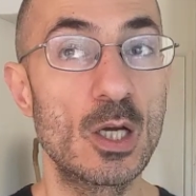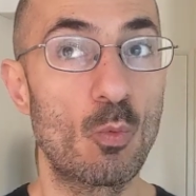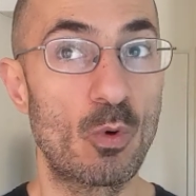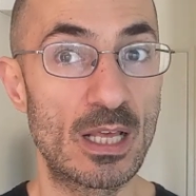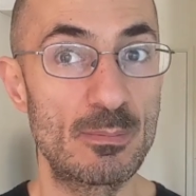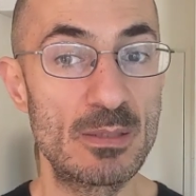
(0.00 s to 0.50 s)

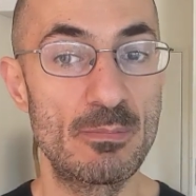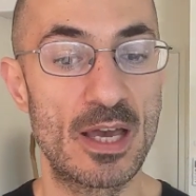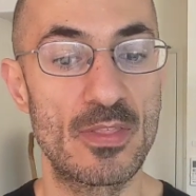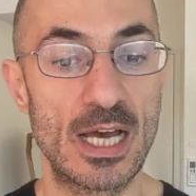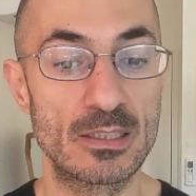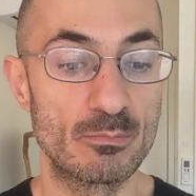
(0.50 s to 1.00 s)
What I mean by
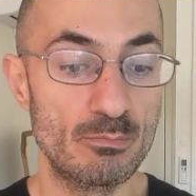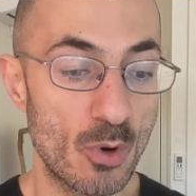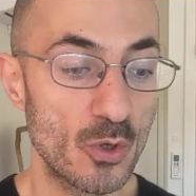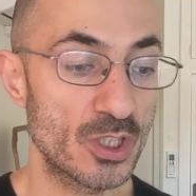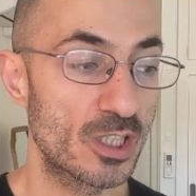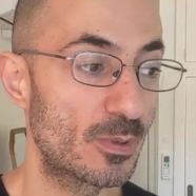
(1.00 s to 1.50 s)
that,
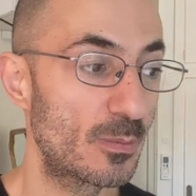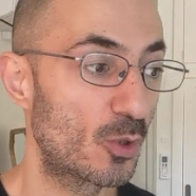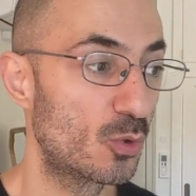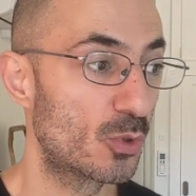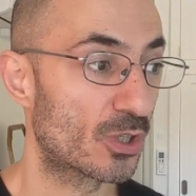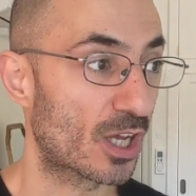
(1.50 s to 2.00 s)
most of the
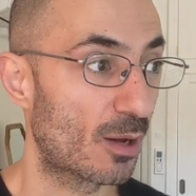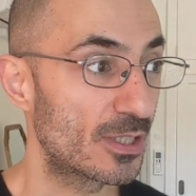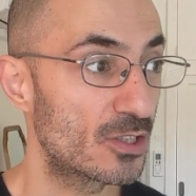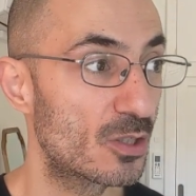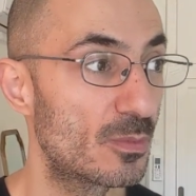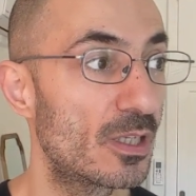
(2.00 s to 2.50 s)
people who were
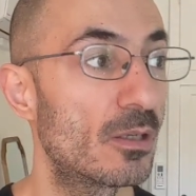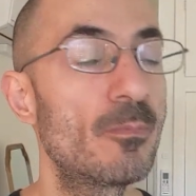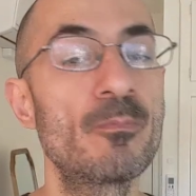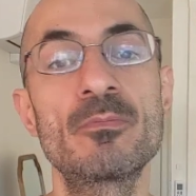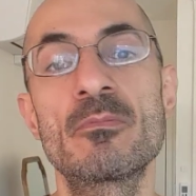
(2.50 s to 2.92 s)
coming to me